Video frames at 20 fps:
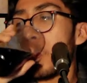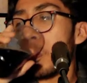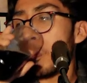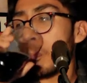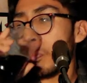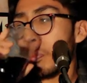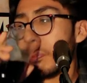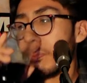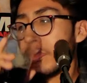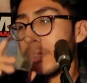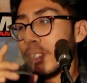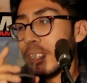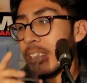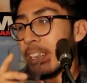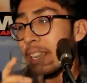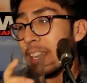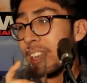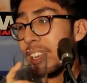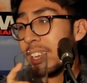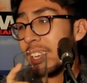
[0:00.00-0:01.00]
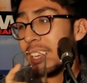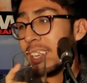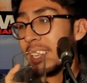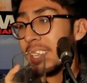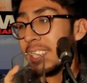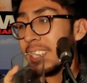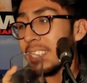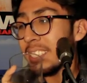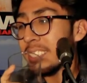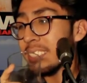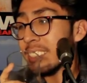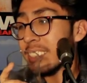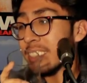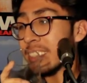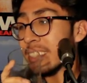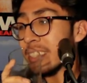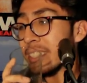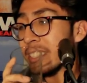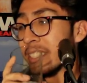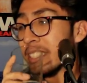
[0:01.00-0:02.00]

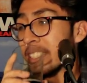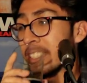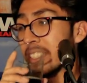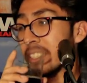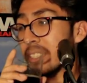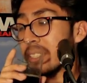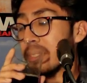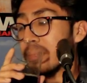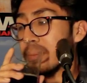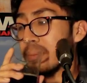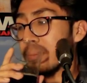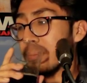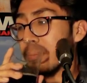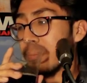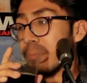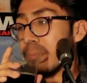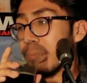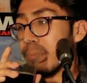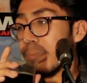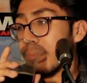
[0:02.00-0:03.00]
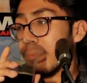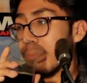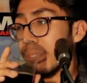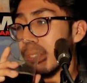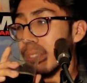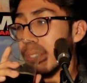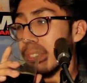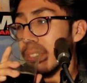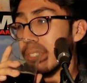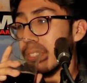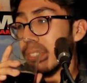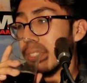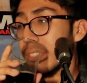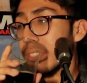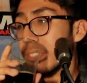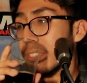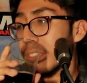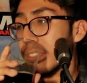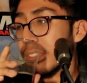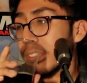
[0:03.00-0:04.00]

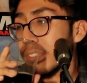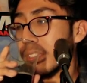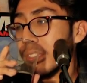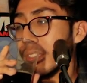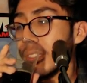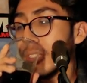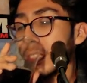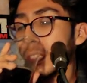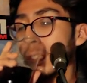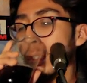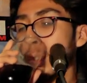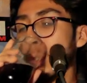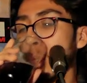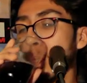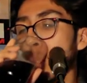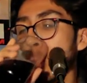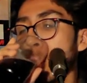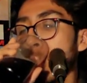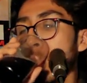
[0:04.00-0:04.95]
(not speaking)